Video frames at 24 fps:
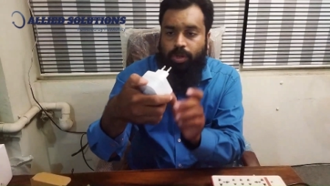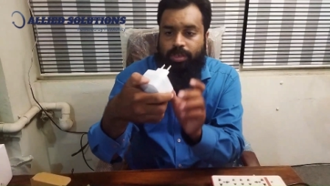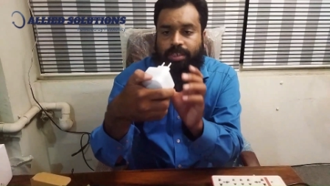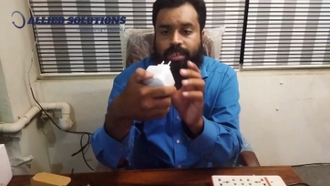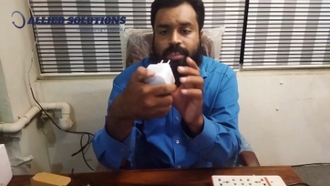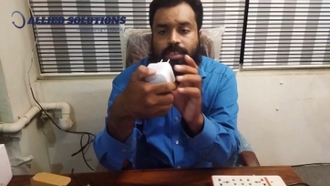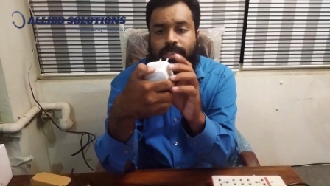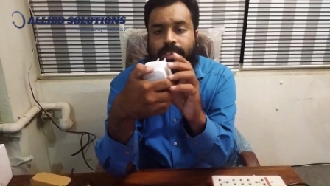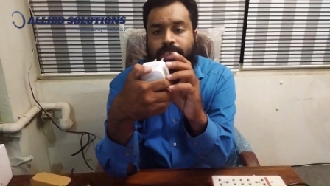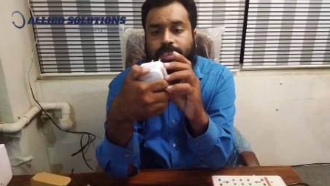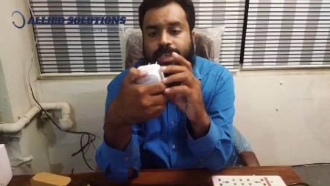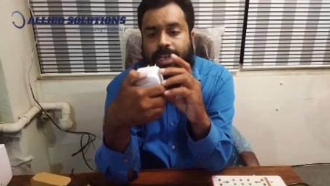it
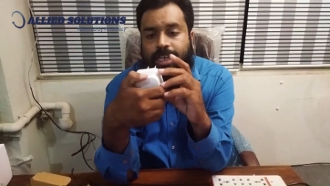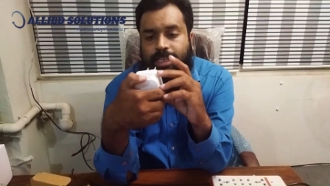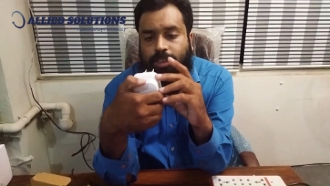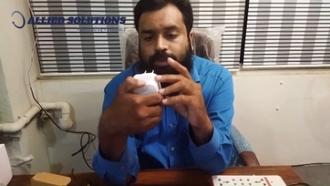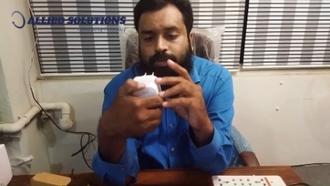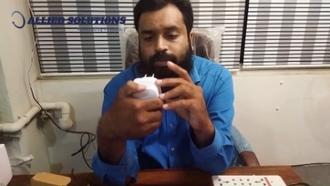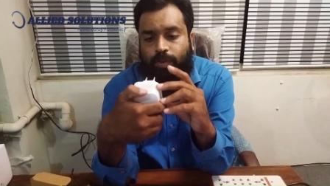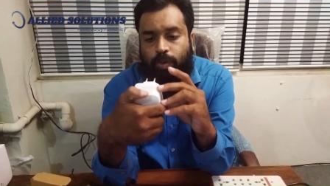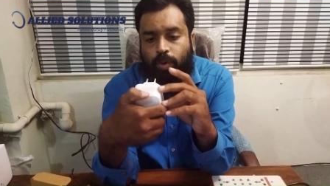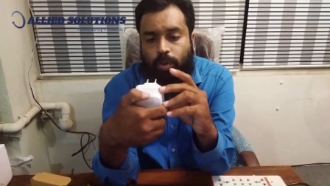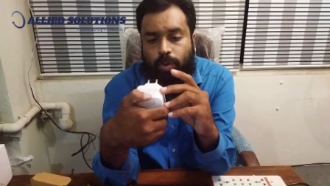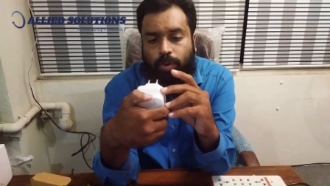has
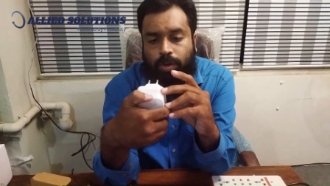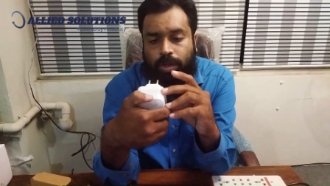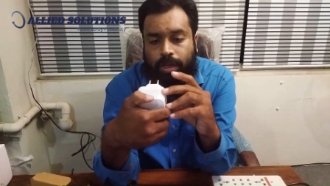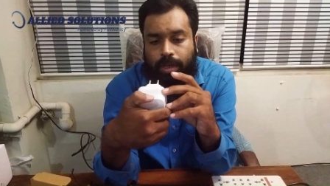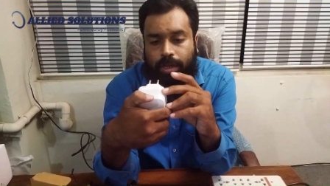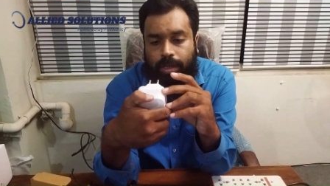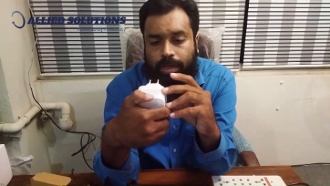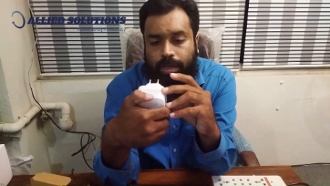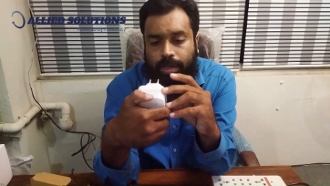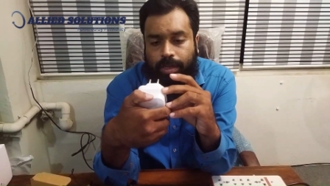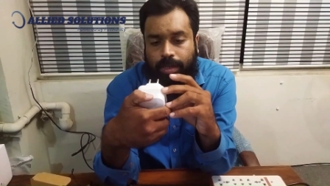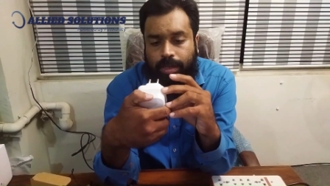Ch4
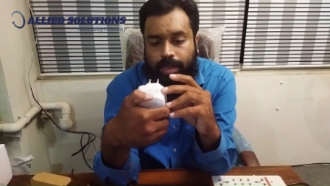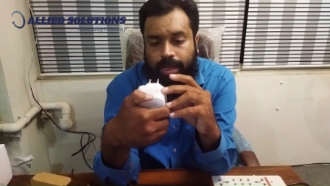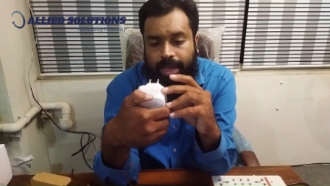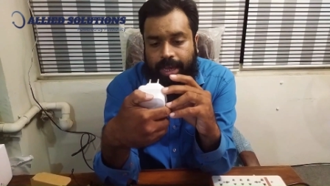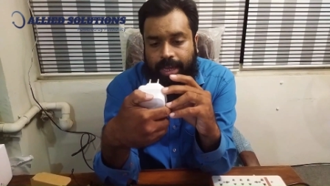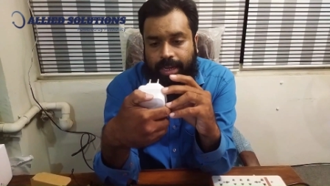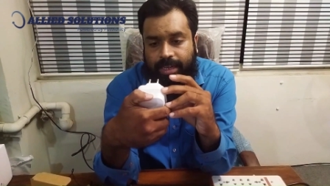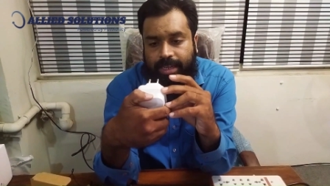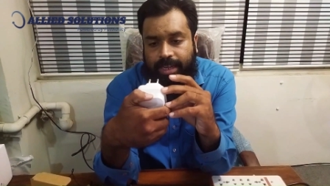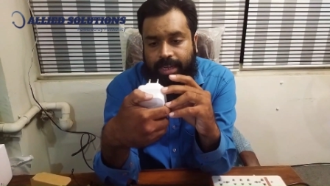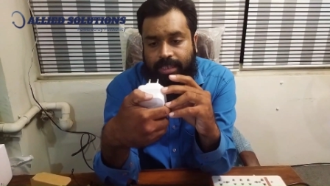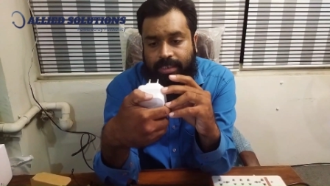
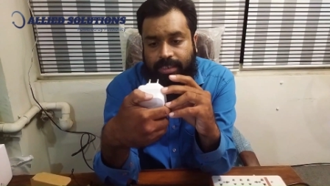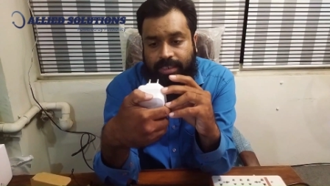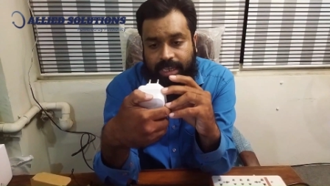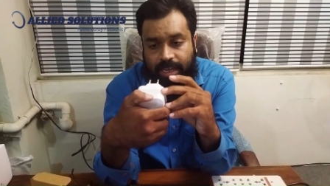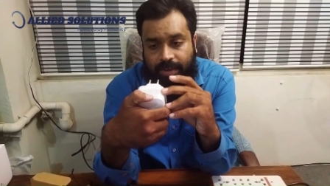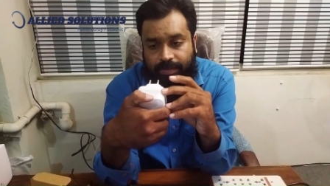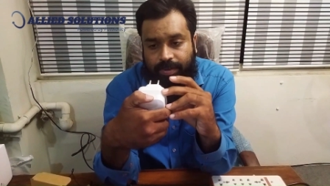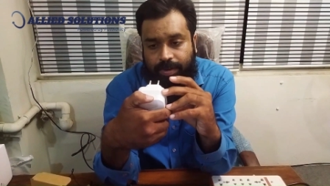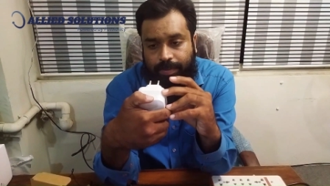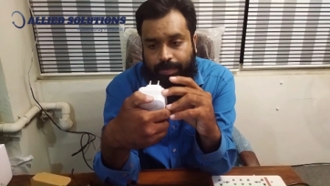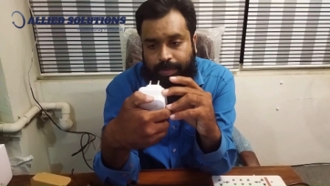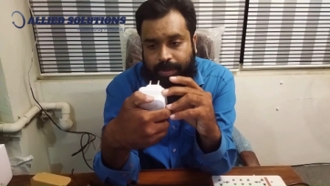LEL
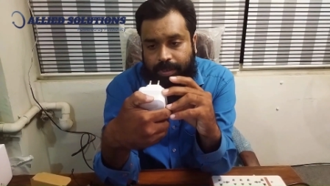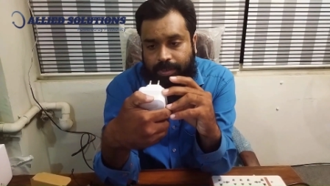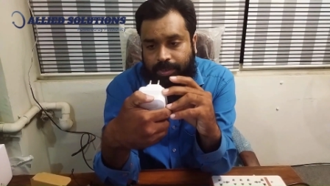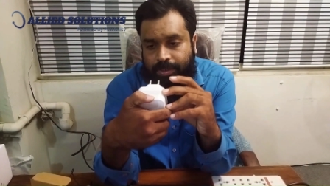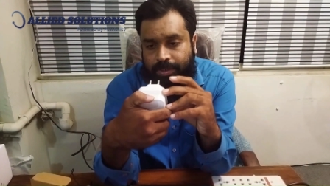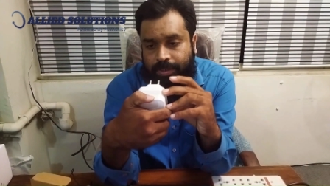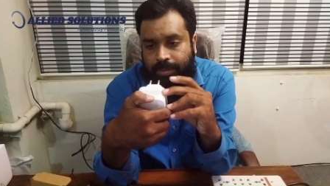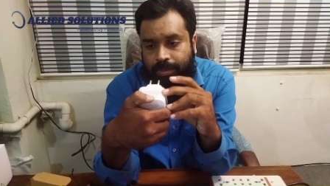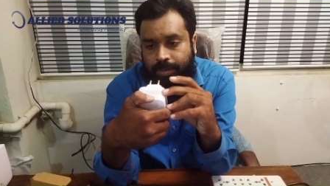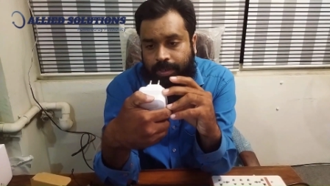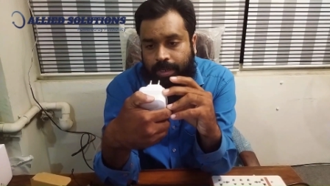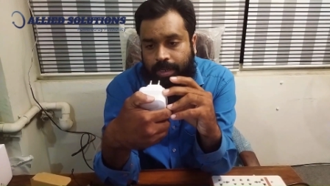
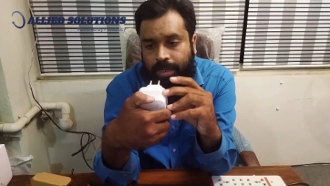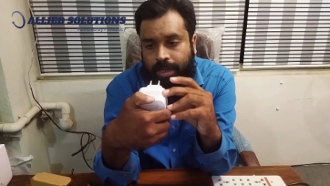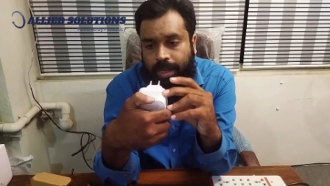7%